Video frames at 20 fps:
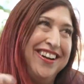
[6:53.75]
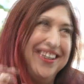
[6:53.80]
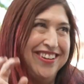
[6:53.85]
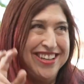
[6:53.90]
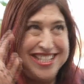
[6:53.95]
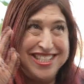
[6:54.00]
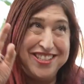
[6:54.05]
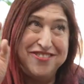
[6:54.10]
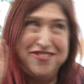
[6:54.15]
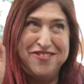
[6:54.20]
You're
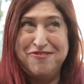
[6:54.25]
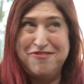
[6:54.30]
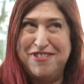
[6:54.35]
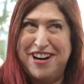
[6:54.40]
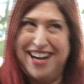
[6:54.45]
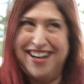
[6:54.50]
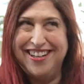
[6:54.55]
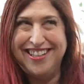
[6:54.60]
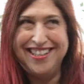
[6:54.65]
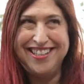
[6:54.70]
into
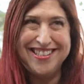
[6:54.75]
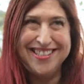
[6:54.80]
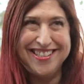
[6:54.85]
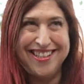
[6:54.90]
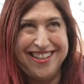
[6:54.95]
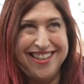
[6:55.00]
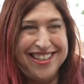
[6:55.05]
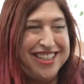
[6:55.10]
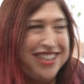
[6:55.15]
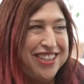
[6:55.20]
awareness,
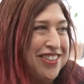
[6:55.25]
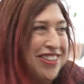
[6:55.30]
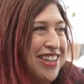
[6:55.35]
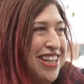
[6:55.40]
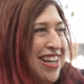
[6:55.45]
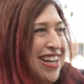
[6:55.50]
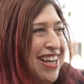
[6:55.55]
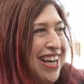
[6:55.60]
aren't you?